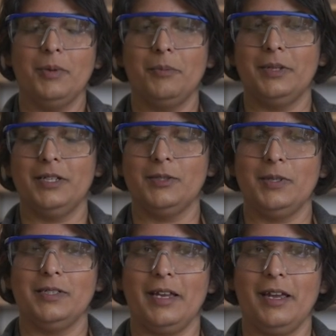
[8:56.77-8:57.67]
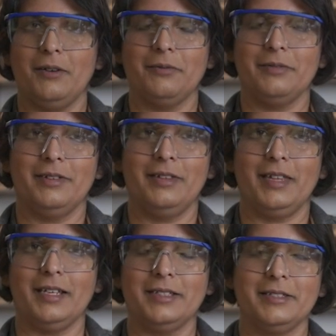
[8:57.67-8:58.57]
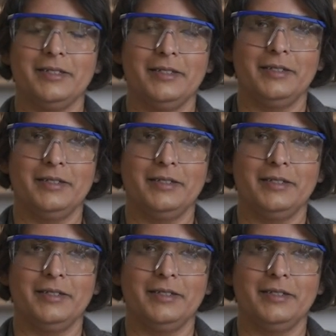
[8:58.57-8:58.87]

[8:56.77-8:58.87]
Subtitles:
but please be safe. Thanks.